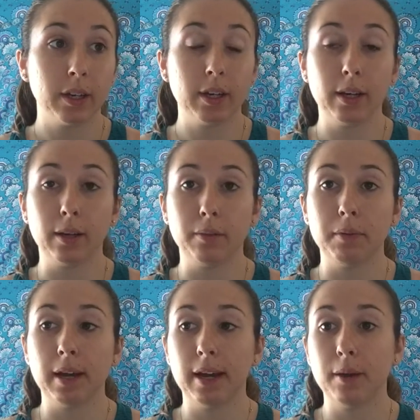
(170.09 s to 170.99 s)

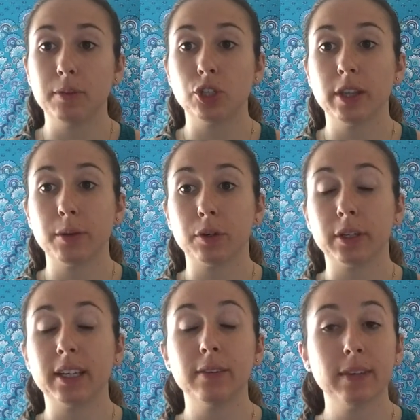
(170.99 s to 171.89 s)
how much they were
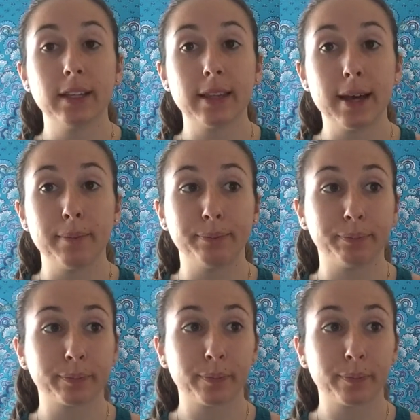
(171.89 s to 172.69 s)
giving them,